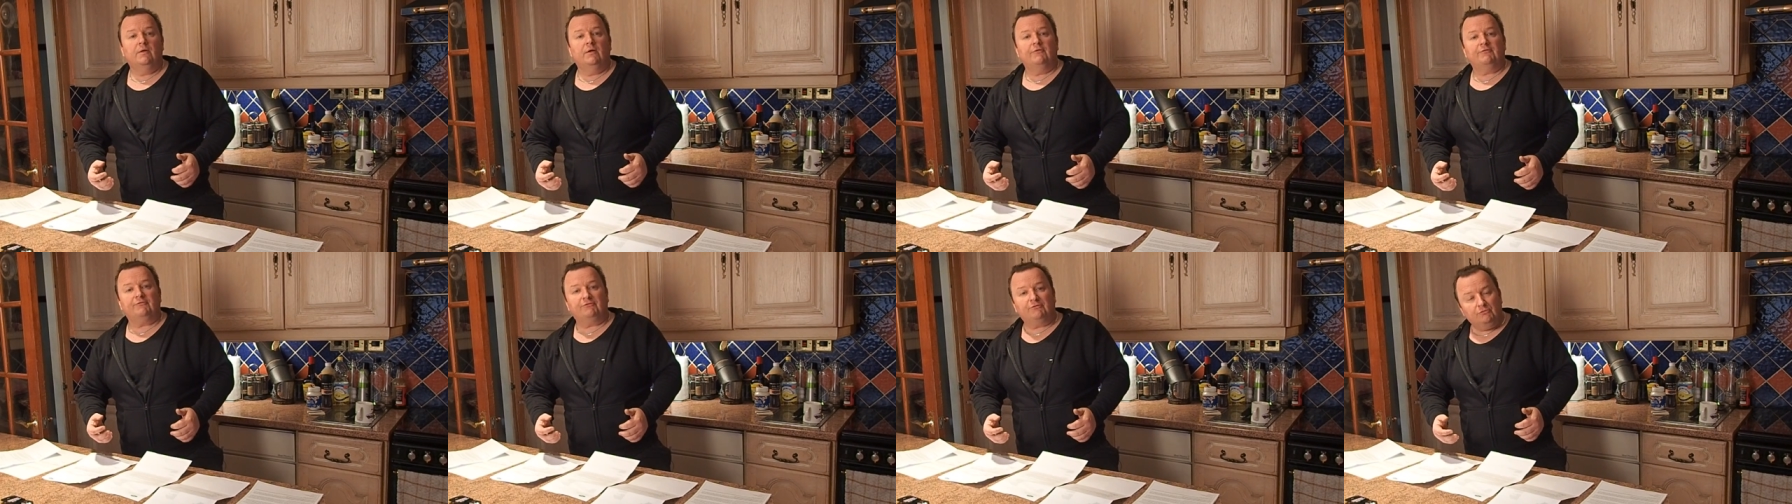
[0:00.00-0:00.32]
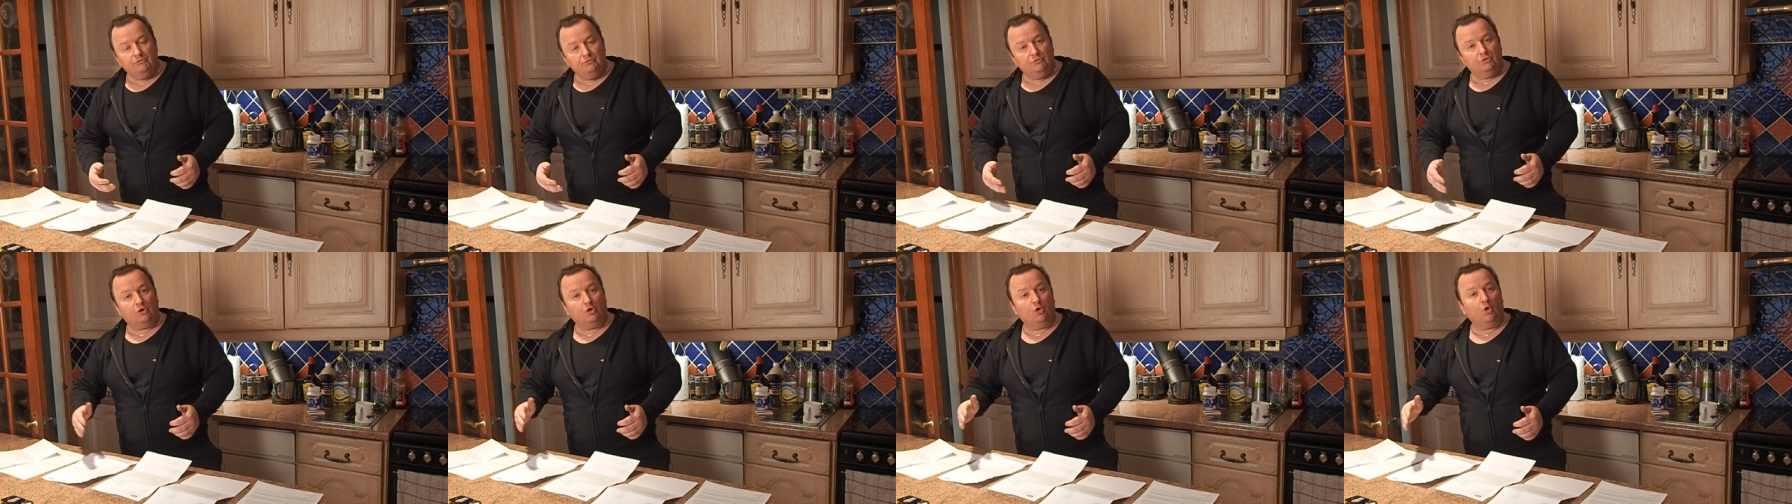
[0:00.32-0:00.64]

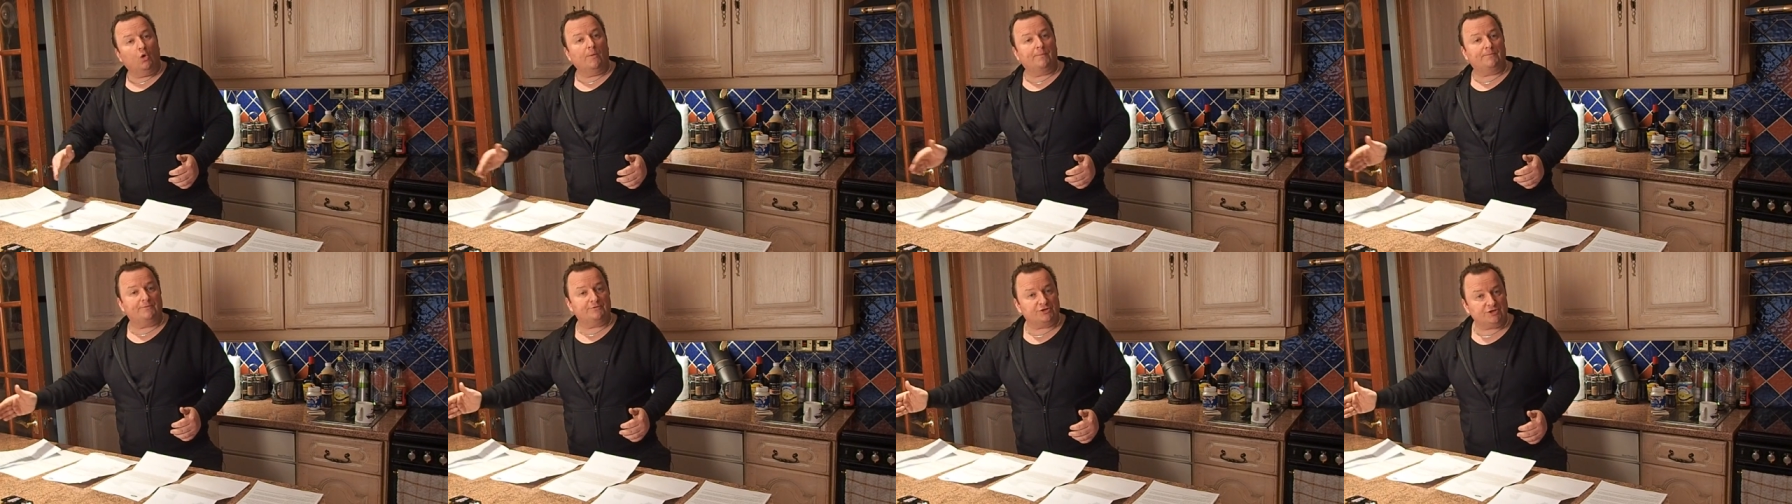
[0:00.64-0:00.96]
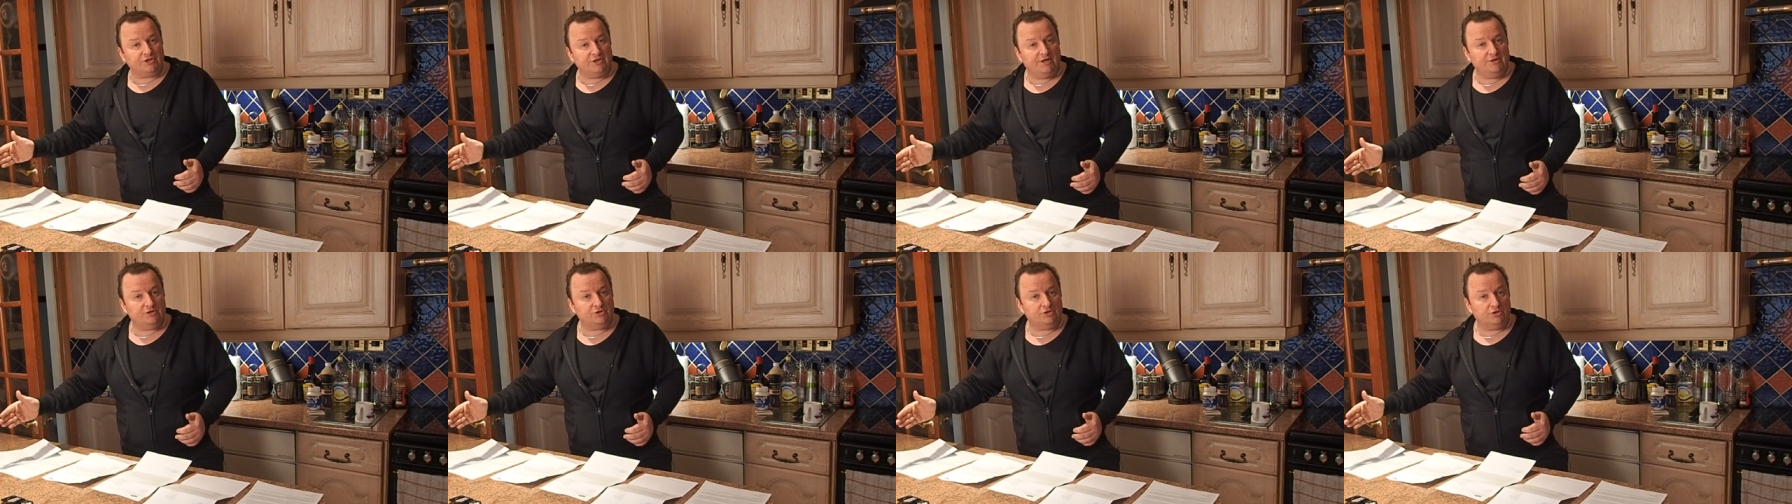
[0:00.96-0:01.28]
through the court
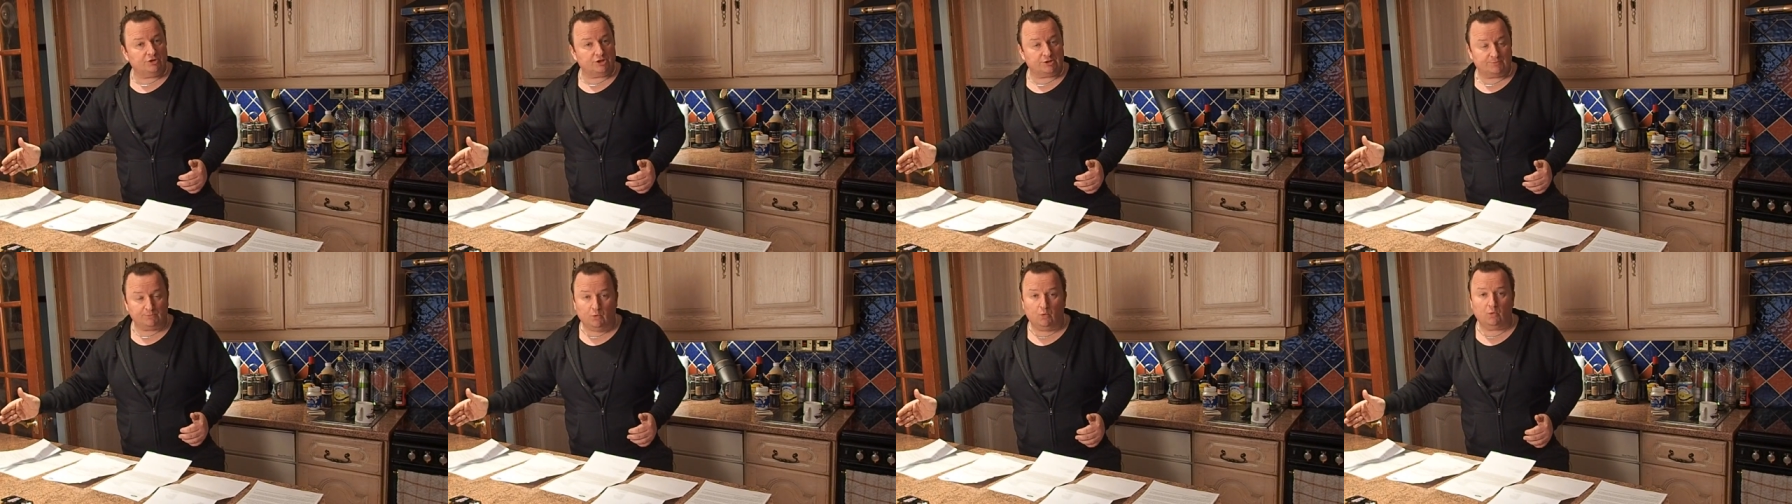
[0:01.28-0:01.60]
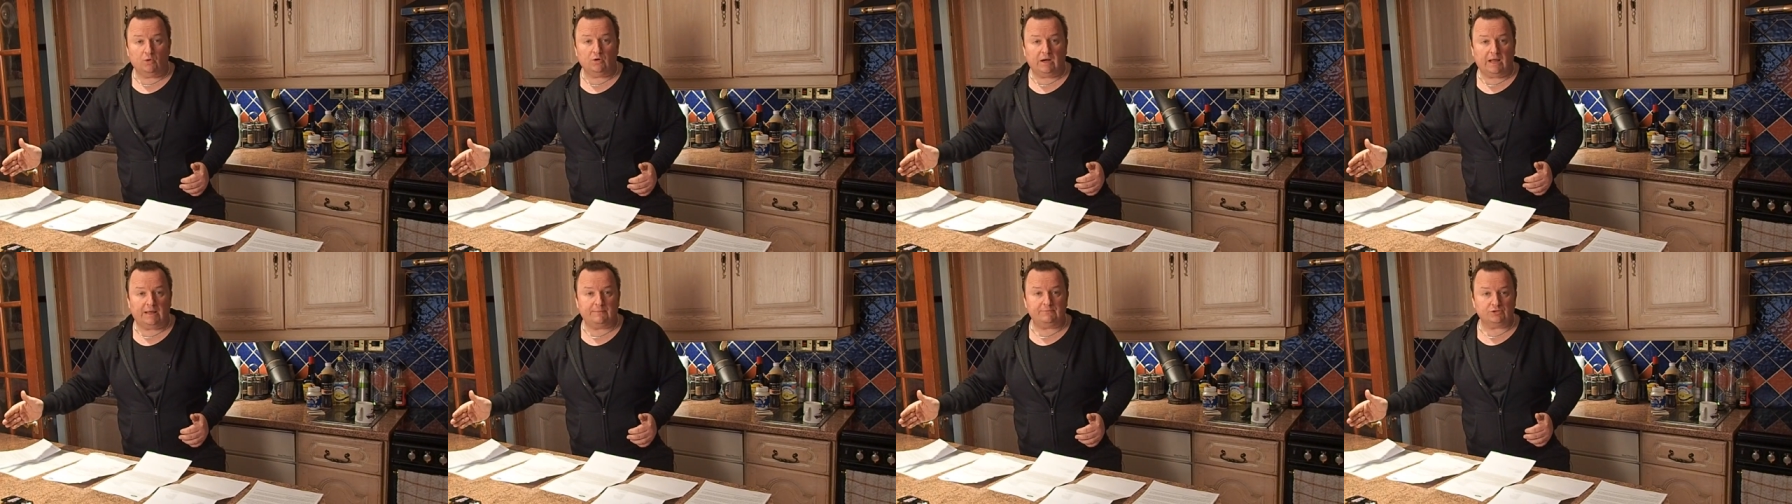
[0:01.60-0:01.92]
procedure, the small
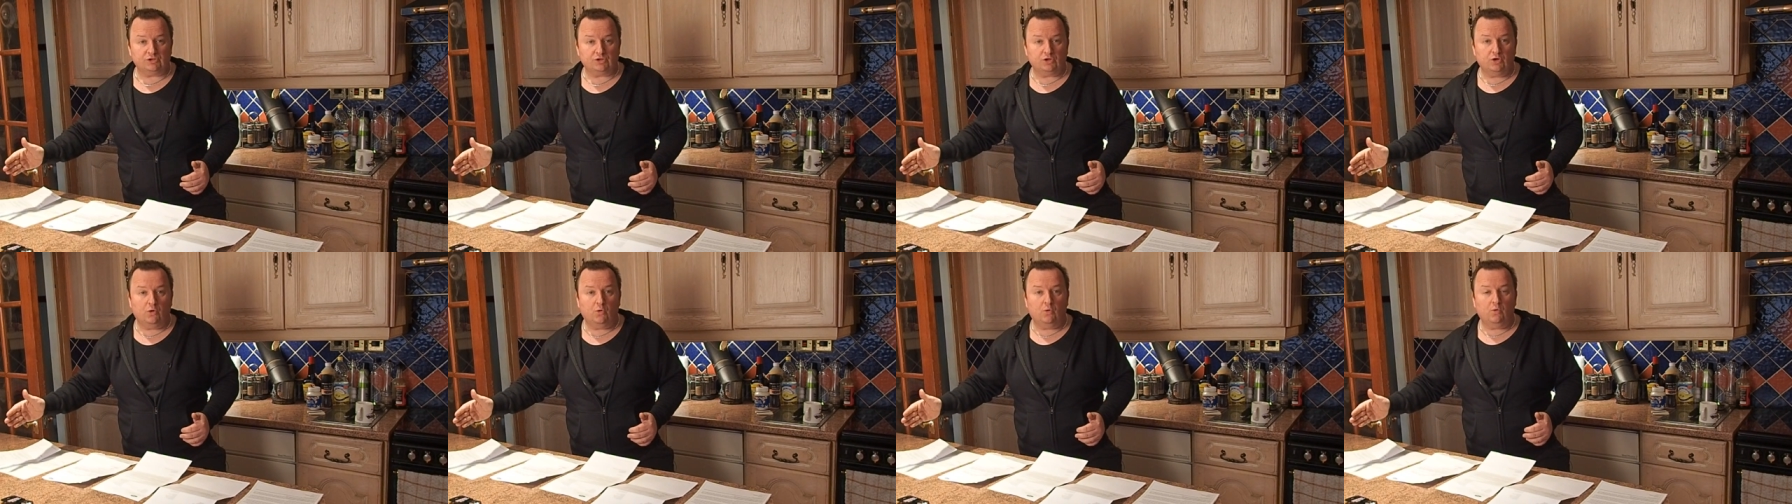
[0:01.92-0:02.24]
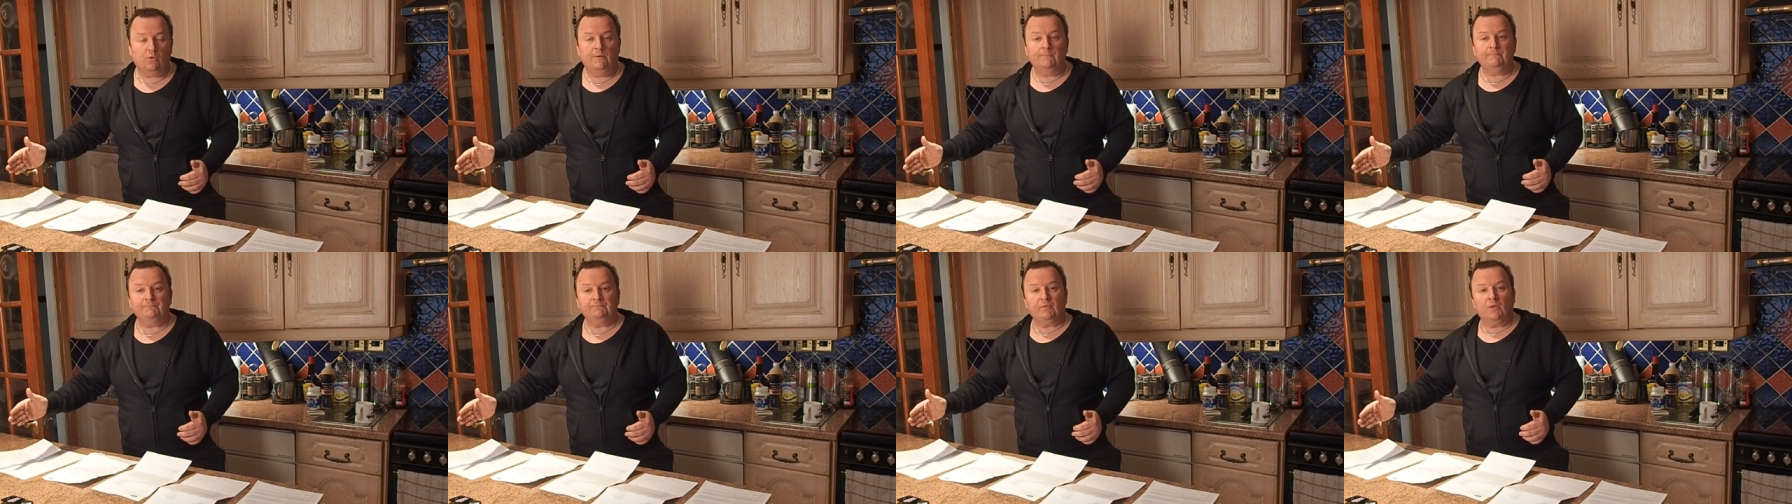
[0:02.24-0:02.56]
claims
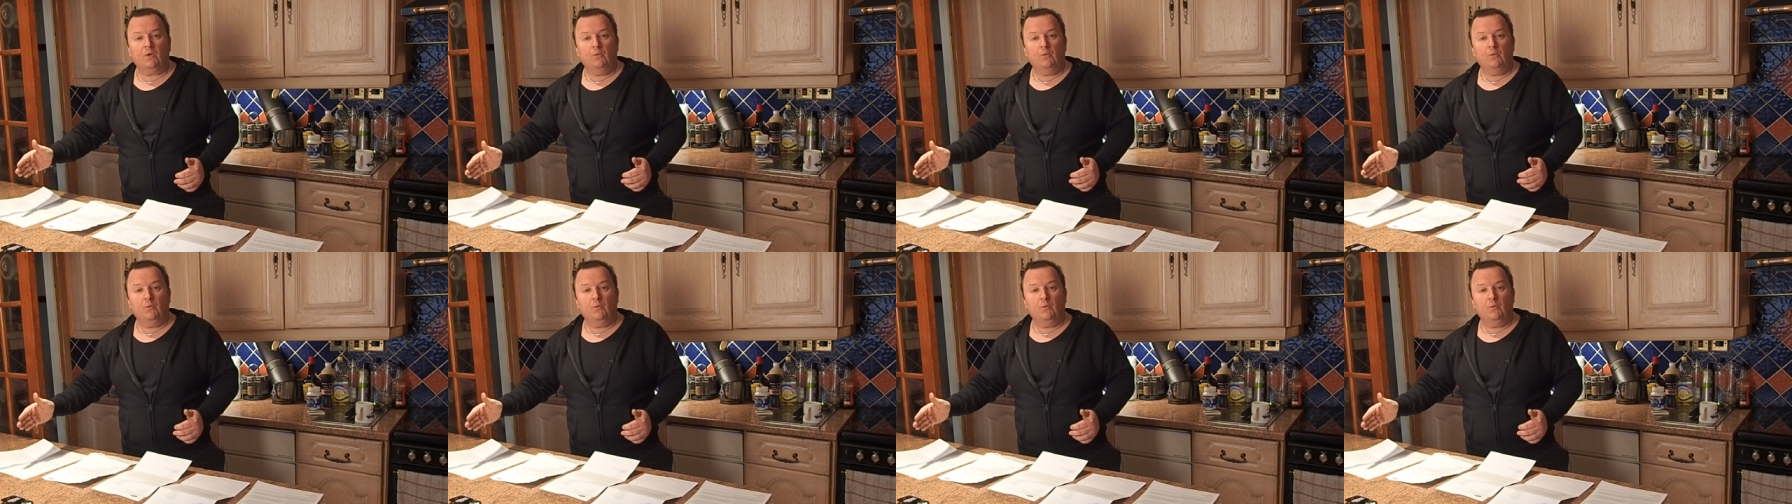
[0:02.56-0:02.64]
court,